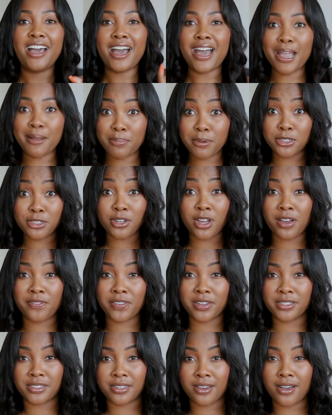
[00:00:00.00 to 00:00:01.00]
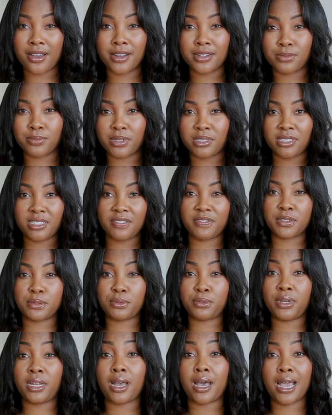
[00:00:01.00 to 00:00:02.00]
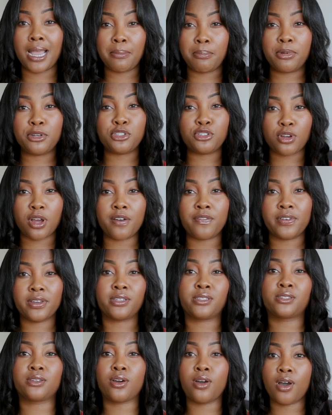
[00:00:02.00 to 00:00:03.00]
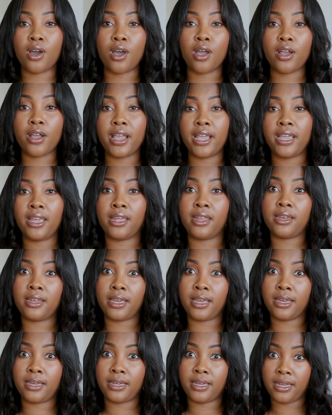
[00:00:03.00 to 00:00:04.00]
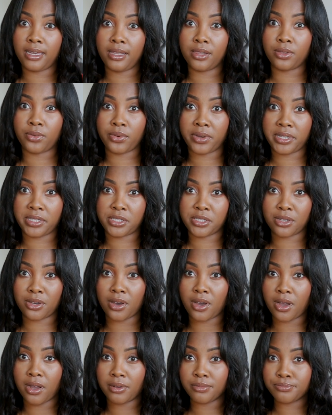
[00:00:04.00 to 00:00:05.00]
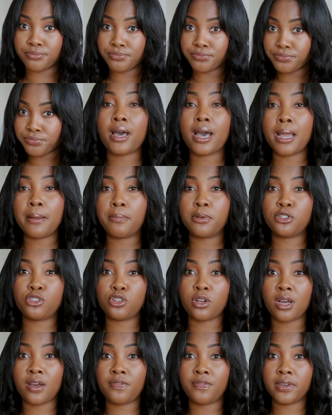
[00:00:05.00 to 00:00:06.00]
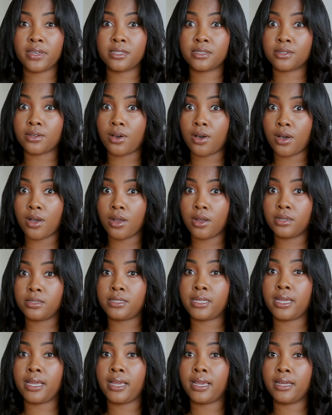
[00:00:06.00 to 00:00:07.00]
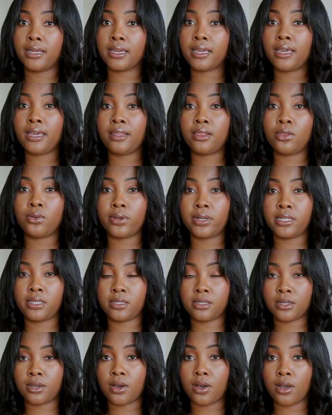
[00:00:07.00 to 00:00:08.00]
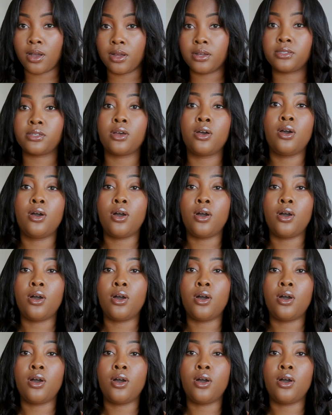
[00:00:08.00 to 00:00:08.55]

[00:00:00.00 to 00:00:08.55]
hypertrophic scars. What's the difference between a hypertrophic scar and a keloid scar? Hypertrophic scars and keloid scars